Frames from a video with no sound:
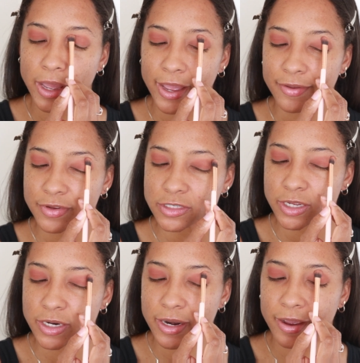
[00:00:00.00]
I haven't
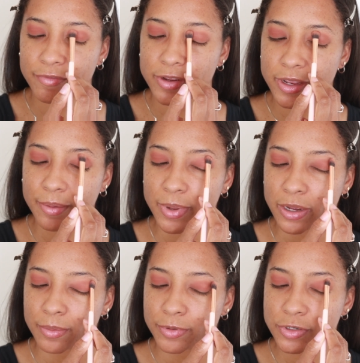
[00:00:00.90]
done an everyday
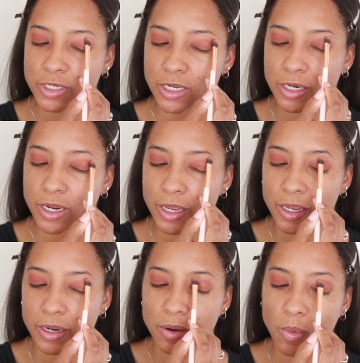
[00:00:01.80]
makeup routine
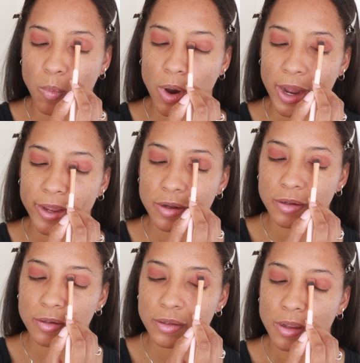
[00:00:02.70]
in a
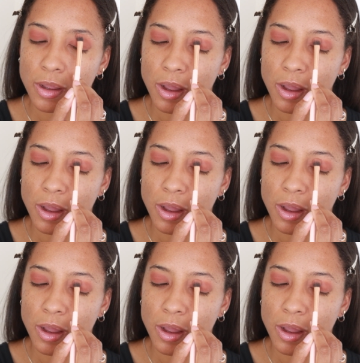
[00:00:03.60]
while.